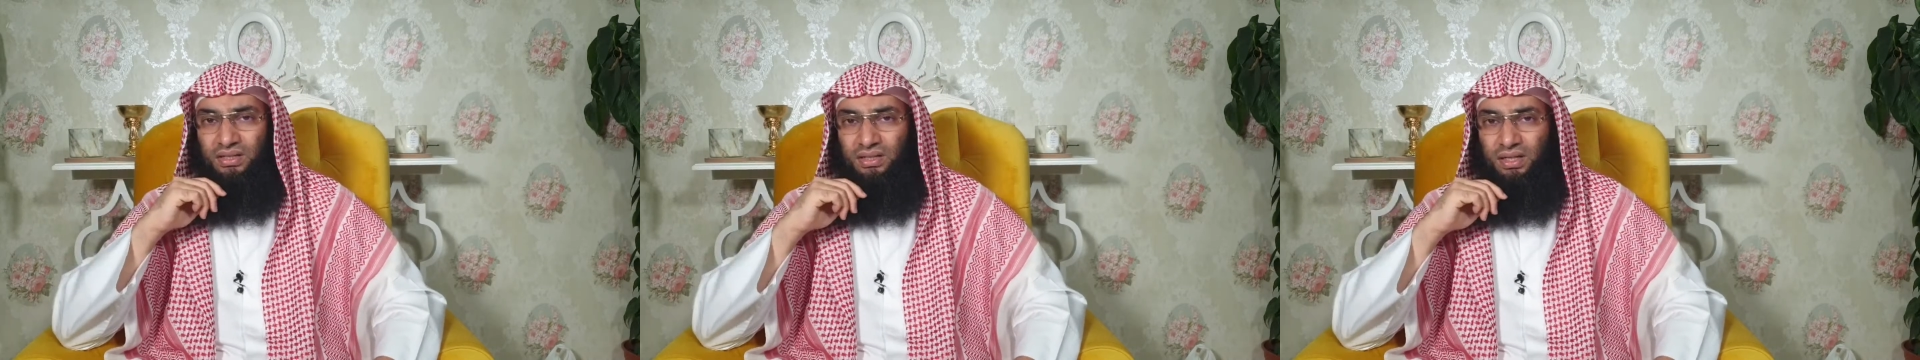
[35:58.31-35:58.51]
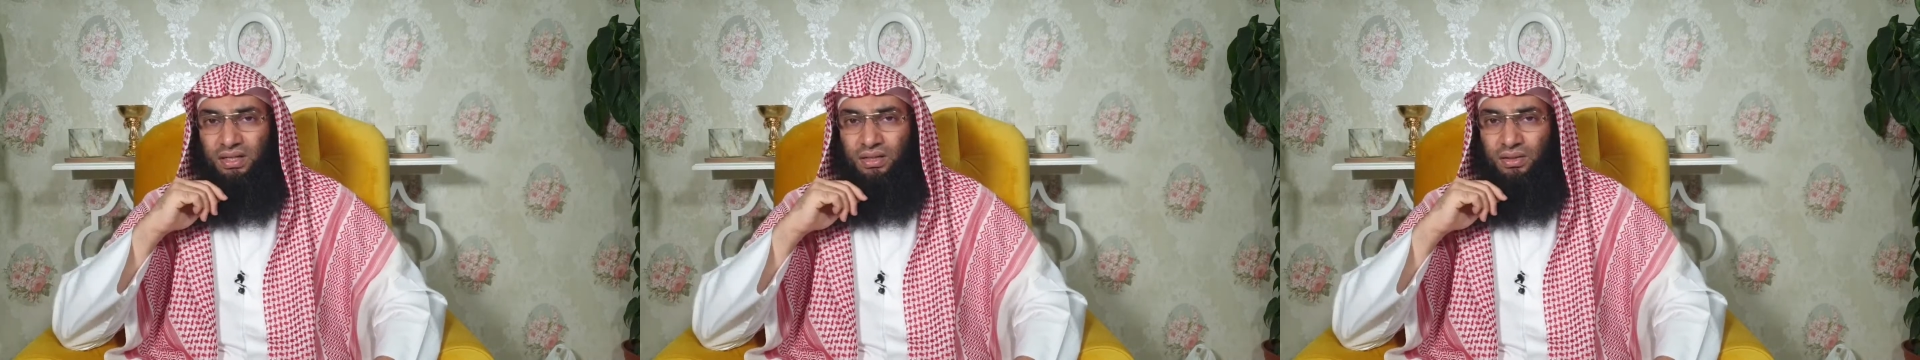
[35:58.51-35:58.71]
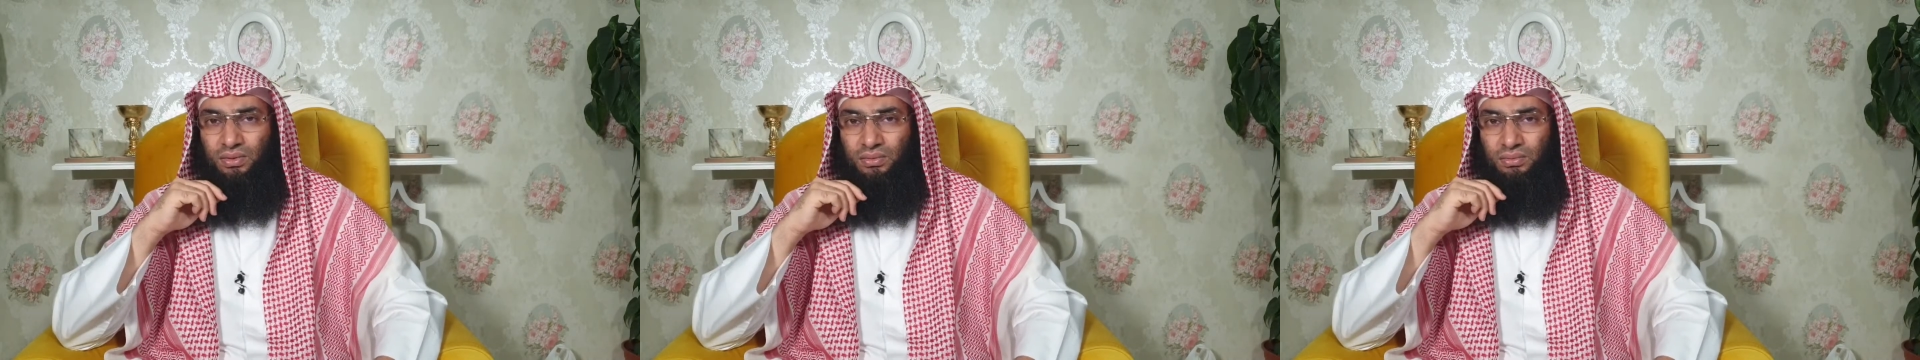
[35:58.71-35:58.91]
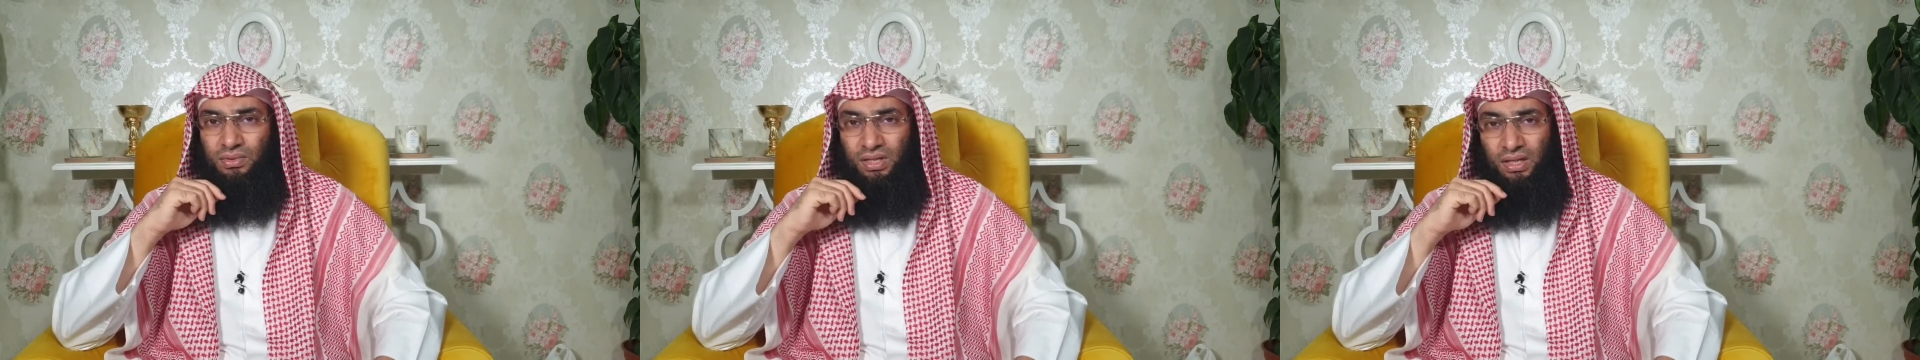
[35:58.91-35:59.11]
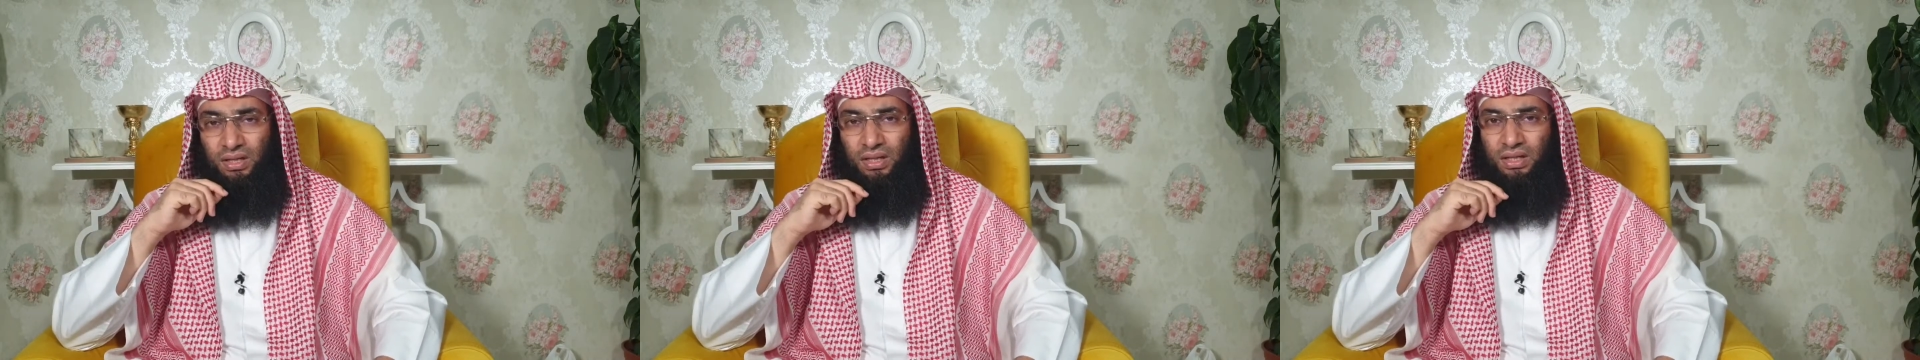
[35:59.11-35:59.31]
is saying,
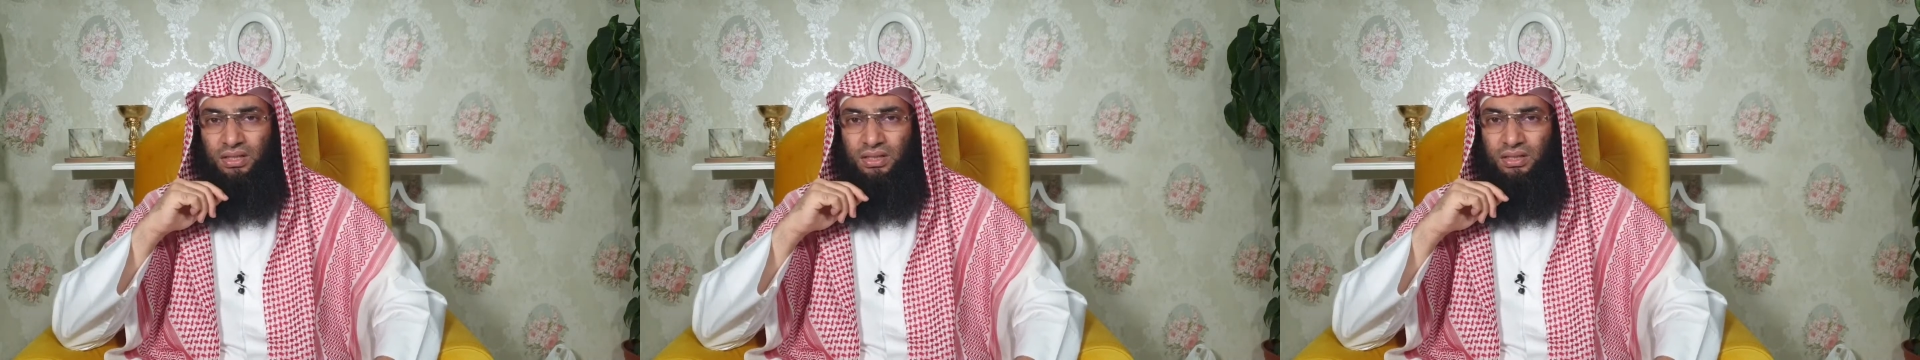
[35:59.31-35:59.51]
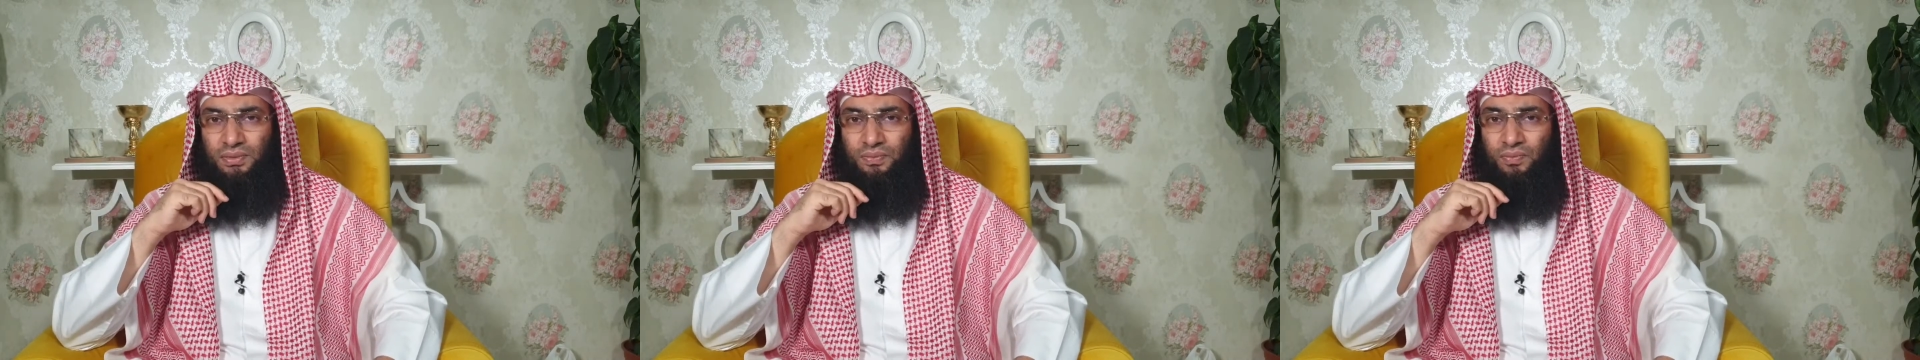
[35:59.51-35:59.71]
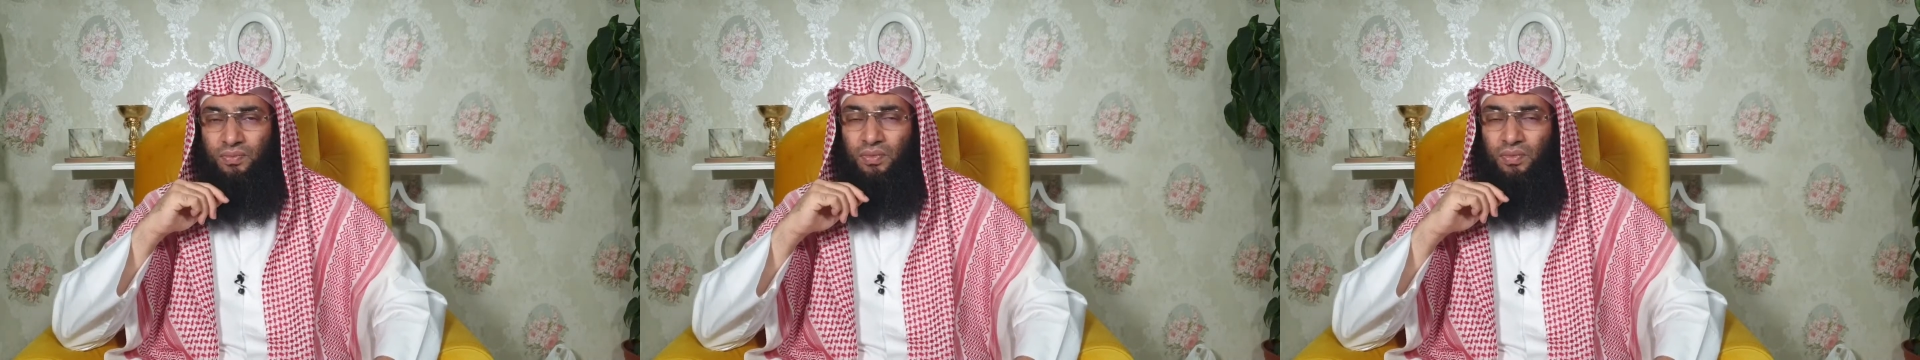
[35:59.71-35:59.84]
telling us,